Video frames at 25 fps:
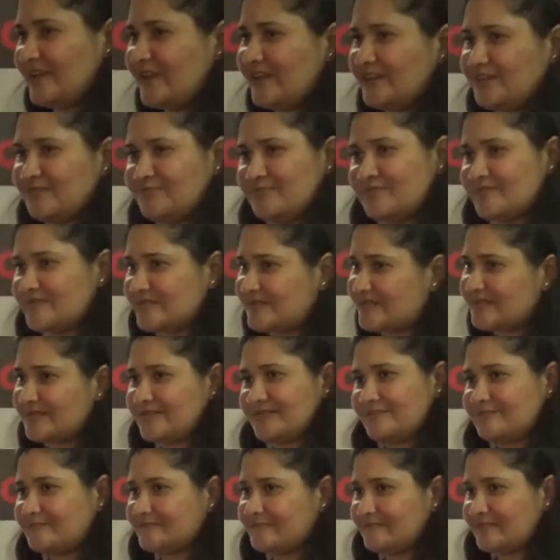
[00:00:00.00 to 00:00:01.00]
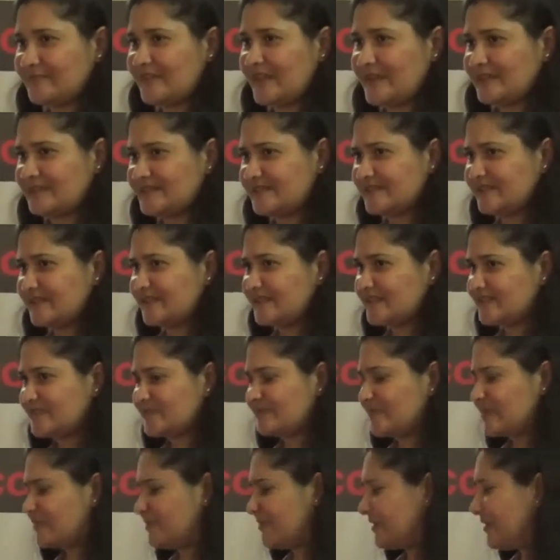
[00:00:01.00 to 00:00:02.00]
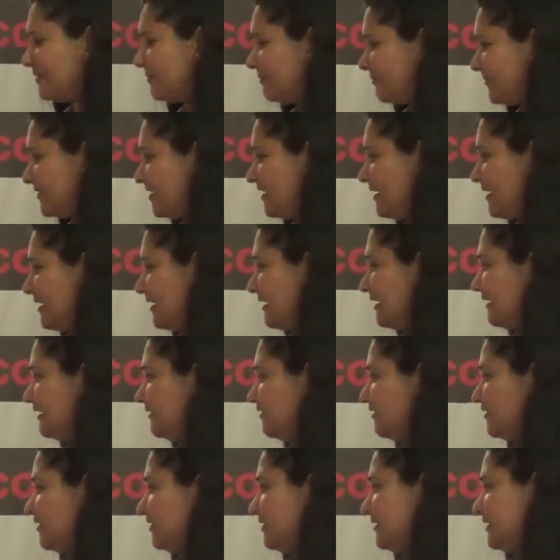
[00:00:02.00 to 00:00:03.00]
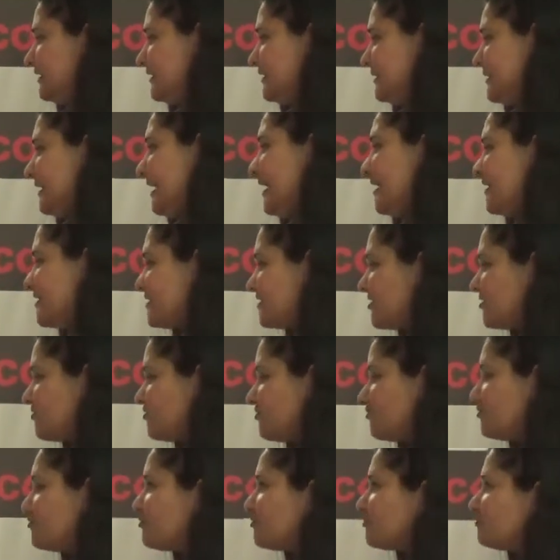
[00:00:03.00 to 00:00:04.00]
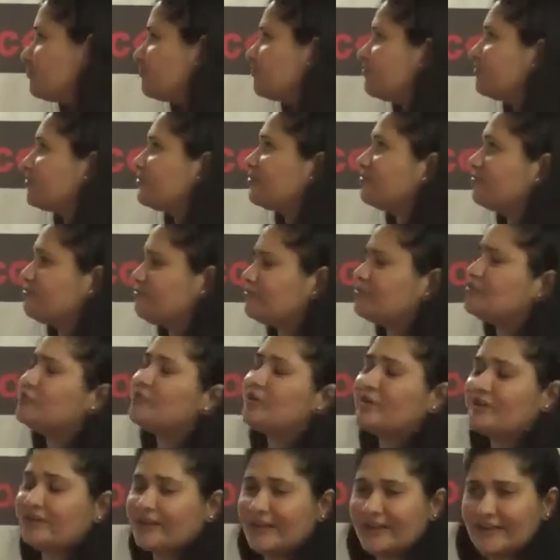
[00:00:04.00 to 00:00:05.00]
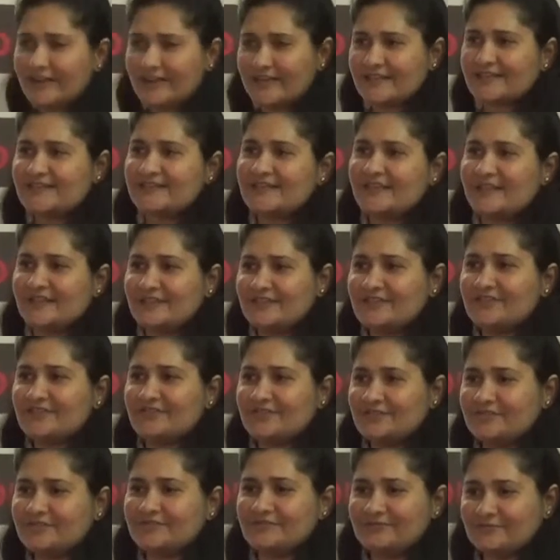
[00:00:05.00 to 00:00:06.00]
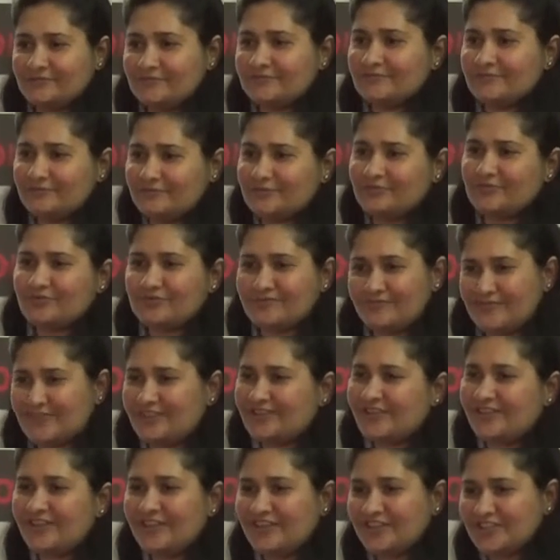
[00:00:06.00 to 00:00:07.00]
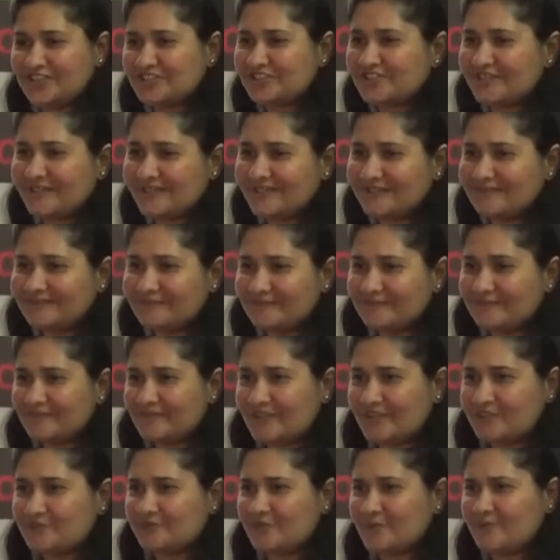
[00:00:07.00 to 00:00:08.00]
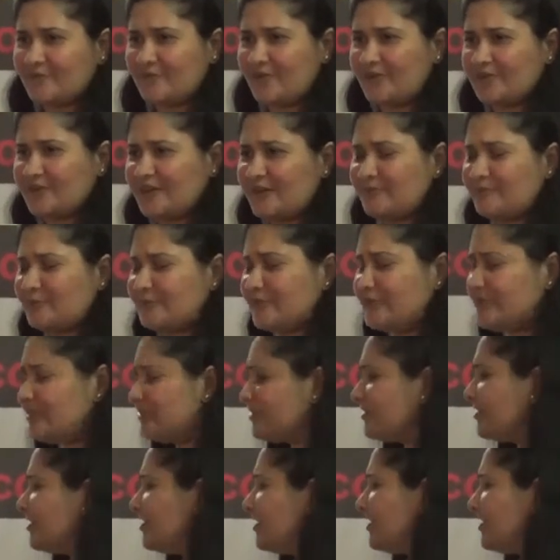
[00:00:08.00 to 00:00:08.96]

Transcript: animus, as the case may be. It has to do, to a great extent, with the conditioning that we are brought up with.